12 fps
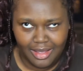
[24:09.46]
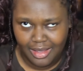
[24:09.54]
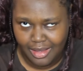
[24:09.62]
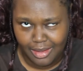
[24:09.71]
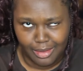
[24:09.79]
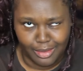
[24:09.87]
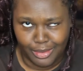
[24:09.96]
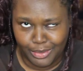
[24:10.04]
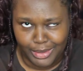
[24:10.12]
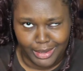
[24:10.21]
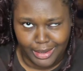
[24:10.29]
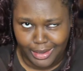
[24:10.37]

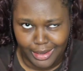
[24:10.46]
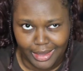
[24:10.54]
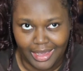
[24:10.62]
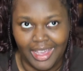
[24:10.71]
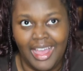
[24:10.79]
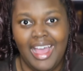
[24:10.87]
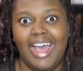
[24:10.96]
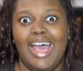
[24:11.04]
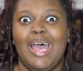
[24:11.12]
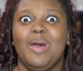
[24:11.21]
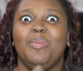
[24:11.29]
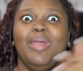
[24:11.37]
Okay.
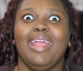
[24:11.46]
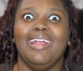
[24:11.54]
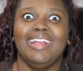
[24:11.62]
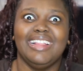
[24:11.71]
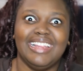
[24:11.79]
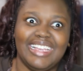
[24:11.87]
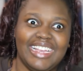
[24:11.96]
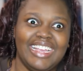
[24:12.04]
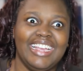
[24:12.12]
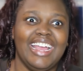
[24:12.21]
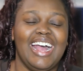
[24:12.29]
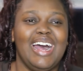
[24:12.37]
Apparently,
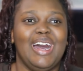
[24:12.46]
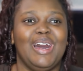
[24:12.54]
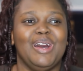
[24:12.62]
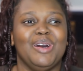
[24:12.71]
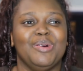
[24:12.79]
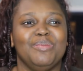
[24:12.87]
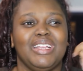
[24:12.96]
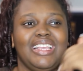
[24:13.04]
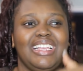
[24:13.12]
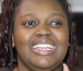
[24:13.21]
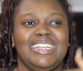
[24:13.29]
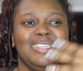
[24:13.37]
um,
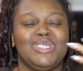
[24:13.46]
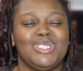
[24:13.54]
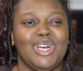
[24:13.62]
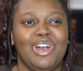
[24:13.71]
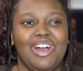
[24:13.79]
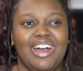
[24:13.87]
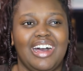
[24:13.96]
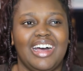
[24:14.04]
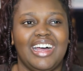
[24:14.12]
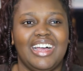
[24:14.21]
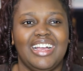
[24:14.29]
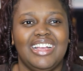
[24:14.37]
he saw
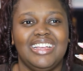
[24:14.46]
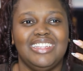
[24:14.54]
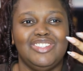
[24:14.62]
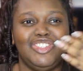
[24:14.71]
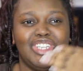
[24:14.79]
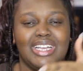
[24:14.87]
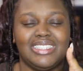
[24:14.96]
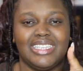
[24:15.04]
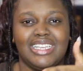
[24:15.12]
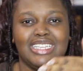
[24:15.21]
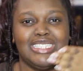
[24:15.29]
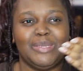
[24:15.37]

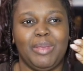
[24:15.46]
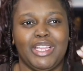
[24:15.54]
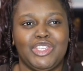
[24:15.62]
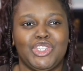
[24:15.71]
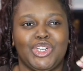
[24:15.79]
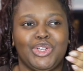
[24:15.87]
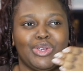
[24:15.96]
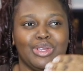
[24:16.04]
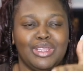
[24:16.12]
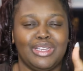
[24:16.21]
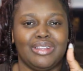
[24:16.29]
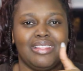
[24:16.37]
Jessica's picture
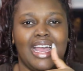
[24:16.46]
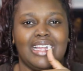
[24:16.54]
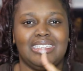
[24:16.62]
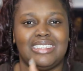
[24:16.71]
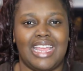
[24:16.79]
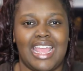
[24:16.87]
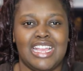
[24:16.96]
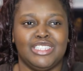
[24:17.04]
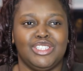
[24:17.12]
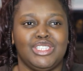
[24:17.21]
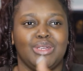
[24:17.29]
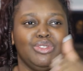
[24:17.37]
earlier that day. And
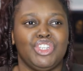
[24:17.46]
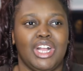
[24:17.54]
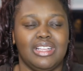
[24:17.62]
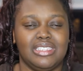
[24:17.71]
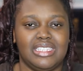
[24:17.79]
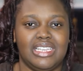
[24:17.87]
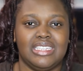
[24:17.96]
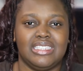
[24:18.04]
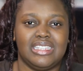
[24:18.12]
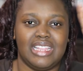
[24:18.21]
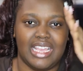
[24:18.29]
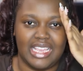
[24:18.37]
so Chelsea is
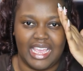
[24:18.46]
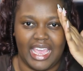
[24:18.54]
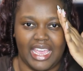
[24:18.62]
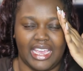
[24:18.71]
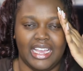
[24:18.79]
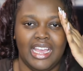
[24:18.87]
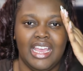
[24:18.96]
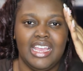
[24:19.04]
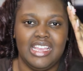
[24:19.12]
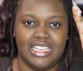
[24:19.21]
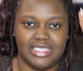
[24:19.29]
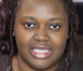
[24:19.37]
thinking he
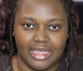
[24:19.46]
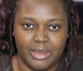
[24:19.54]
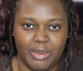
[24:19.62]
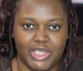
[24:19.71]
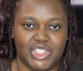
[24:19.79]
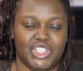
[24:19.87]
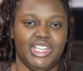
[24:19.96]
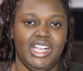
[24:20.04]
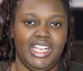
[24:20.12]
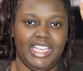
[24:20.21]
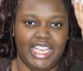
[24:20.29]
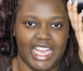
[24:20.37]
saw the picture, he
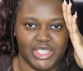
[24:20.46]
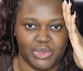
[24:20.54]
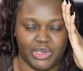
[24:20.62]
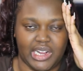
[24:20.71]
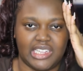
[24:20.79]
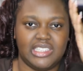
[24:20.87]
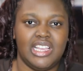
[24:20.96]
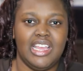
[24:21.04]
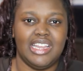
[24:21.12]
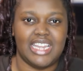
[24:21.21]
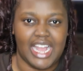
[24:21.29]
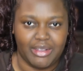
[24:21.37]
has regrets,
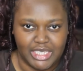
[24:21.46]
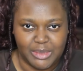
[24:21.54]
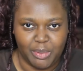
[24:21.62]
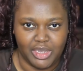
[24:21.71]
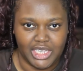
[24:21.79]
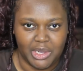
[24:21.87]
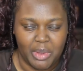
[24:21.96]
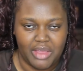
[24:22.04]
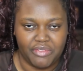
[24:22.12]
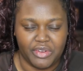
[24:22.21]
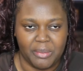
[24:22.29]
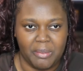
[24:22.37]
now he's pulling away
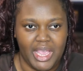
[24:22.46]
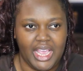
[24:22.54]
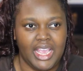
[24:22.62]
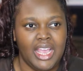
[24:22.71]
from me.